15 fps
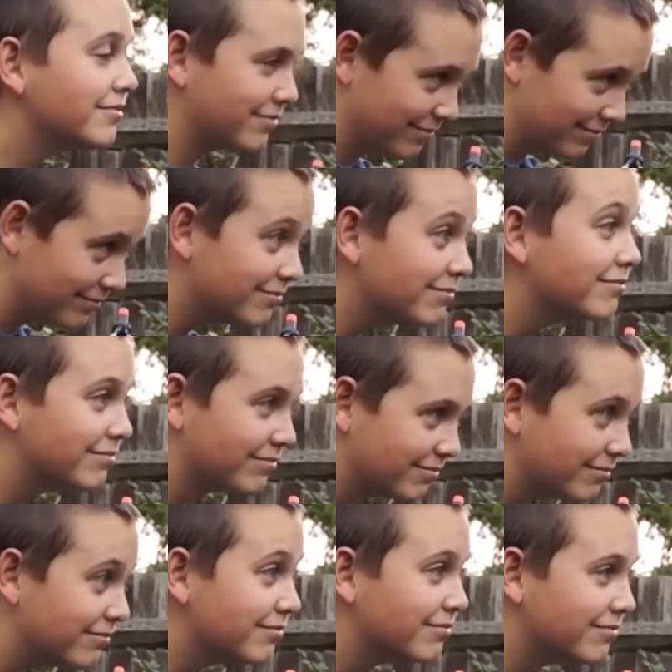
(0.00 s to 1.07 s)
However, it's
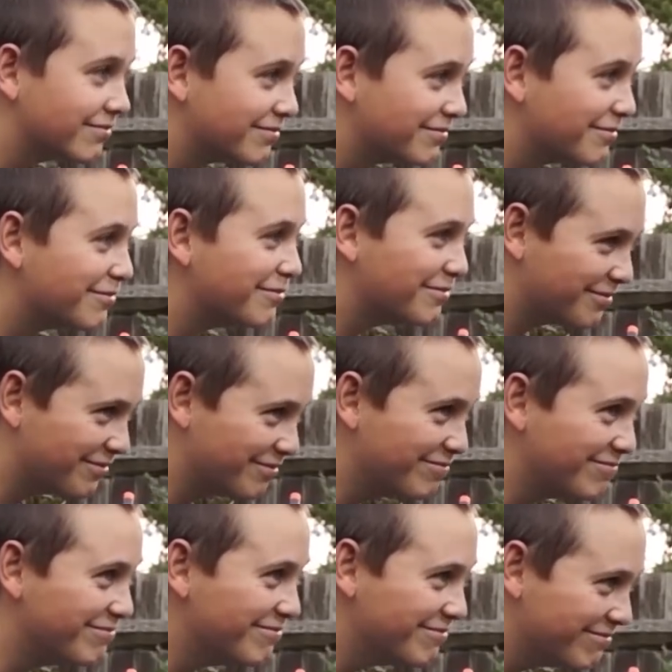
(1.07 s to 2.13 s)
like a lock and key.
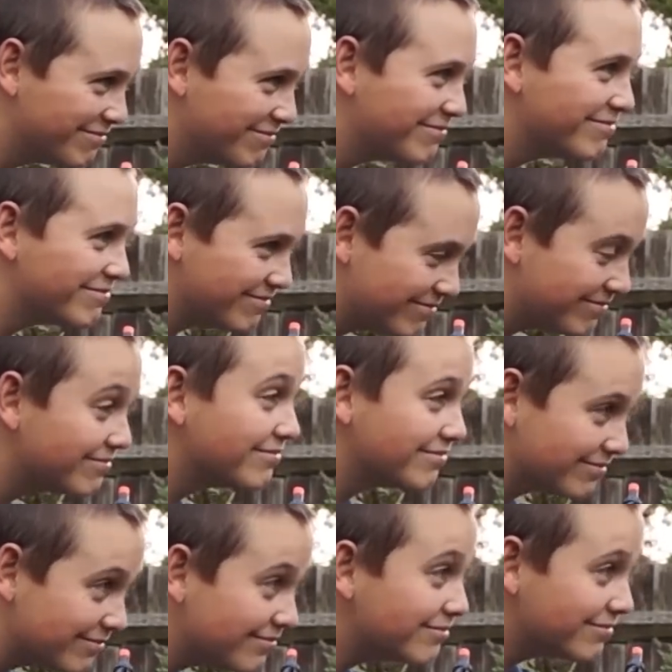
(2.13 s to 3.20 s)
Only
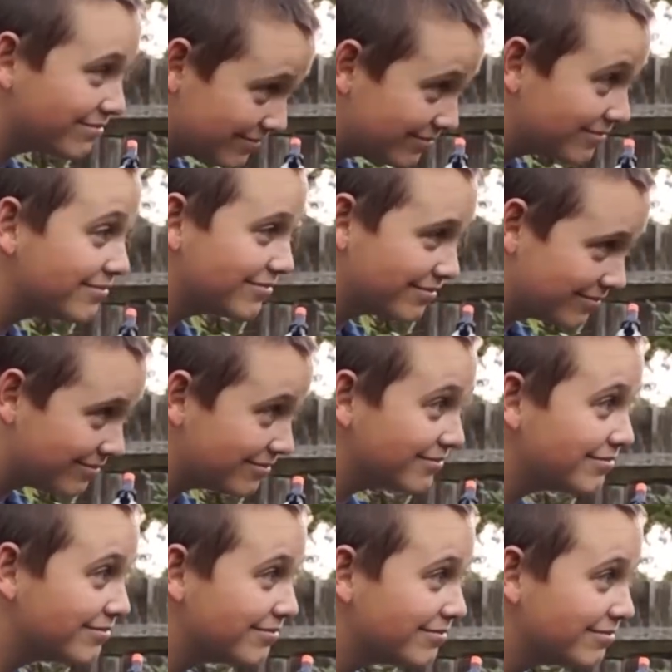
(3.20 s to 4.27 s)
specific antibodies
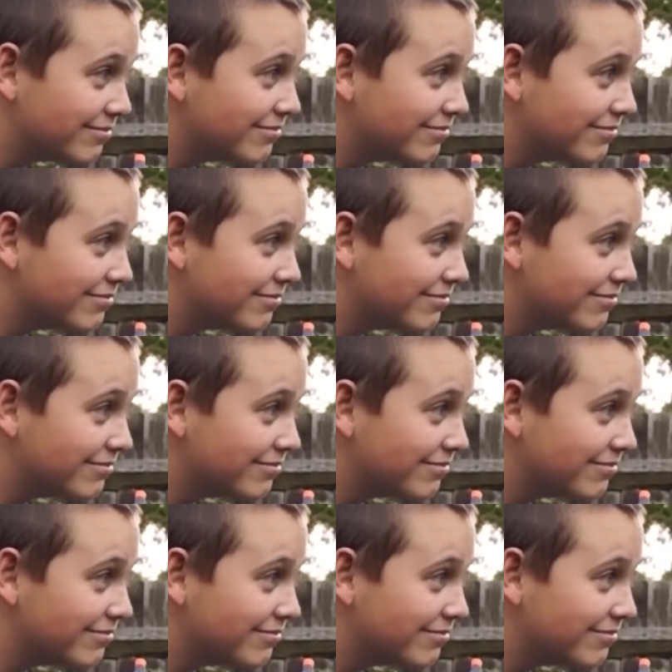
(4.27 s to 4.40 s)
work